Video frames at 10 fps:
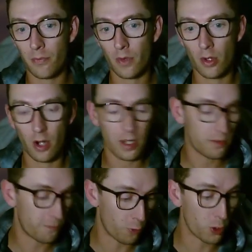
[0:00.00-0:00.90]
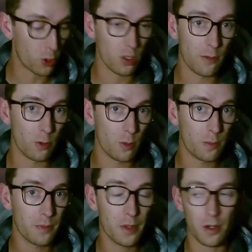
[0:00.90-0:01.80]
Right? For your level.
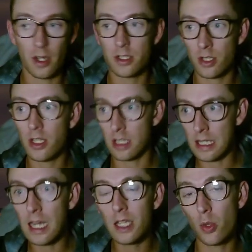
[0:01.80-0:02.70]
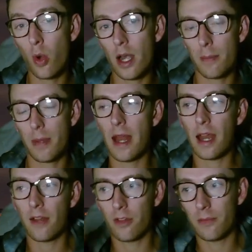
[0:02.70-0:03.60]
Right? So you're getting quite a bit out
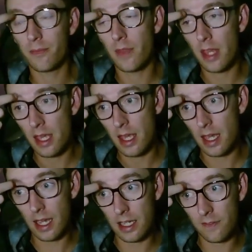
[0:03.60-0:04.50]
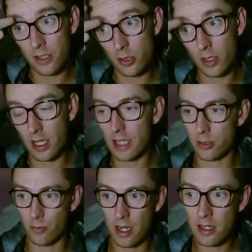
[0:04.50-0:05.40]
of it. And if you're doing it as a
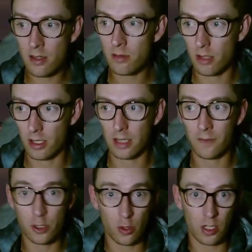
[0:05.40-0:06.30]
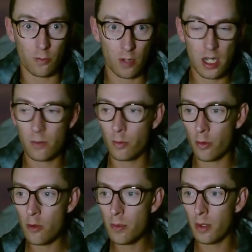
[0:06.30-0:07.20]
random, if you're joining a random
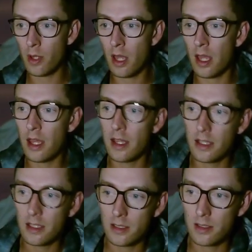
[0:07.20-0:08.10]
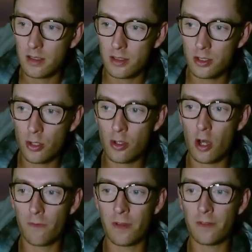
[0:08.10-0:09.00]
group, 2 gold,
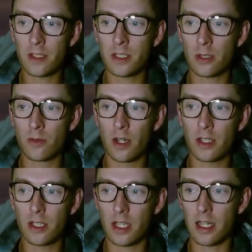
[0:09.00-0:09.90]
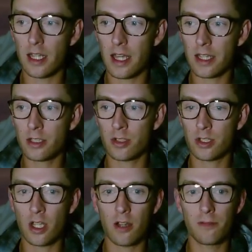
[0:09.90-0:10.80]
50 silver, you're getting extra
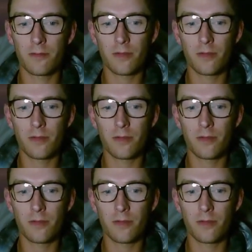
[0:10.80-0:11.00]
stuff